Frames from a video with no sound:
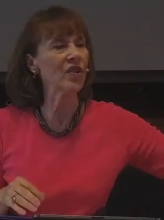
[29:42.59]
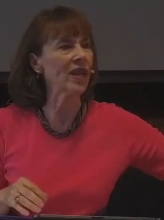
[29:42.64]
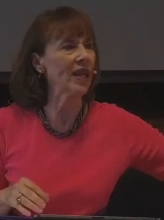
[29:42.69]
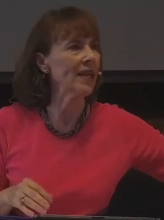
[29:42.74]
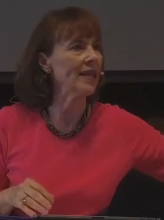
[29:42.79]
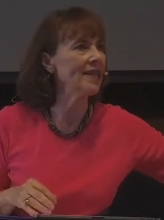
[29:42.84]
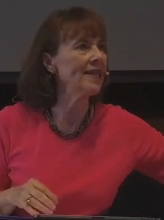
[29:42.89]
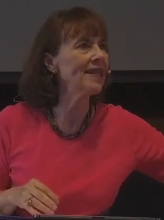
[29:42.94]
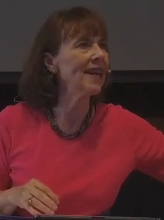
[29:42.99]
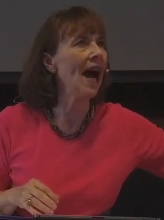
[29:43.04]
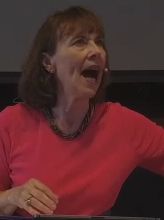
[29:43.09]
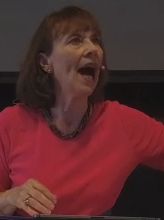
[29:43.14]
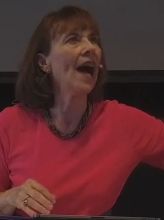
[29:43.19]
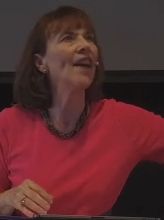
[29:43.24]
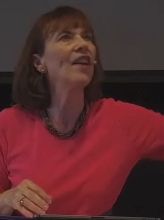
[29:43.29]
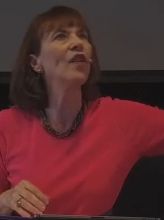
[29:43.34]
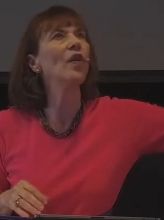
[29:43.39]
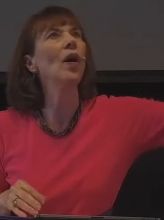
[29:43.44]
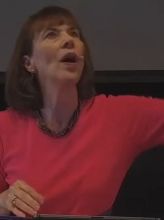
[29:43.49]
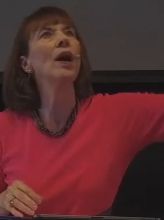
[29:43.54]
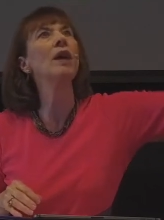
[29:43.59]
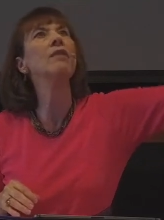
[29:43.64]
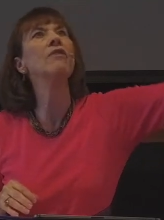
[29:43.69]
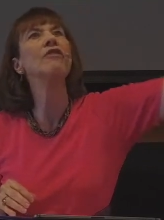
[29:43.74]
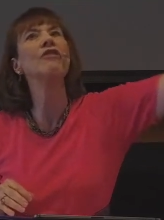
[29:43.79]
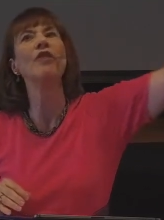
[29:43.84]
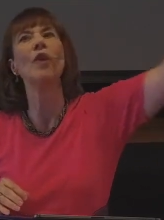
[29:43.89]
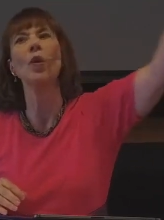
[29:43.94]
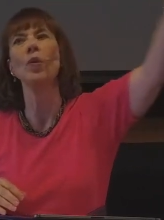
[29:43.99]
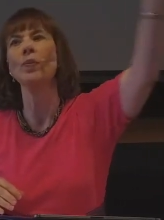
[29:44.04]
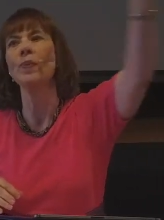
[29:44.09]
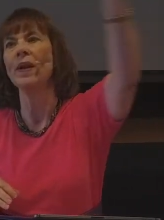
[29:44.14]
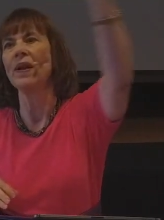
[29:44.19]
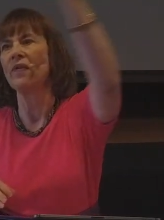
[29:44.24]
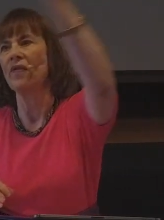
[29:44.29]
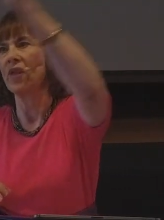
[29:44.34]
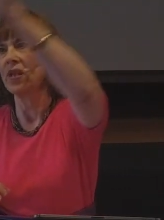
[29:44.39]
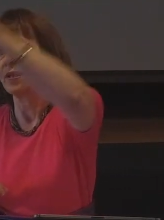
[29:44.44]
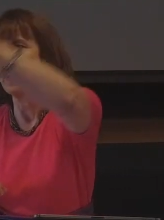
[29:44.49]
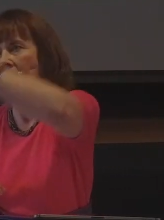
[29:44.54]
the entire unfoldment
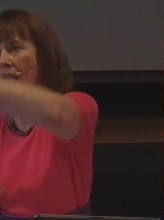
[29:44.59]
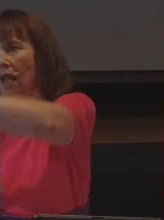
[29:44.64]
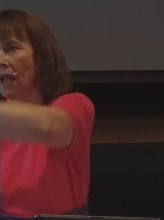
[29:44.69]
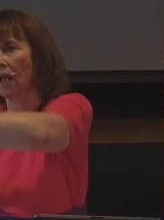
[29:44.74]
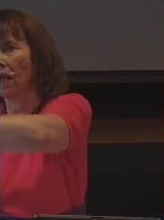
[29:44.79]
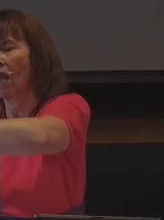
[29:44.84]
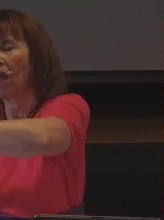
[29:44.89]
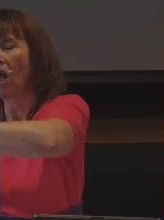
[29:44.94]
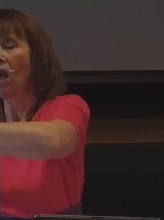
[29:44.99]
of this thing.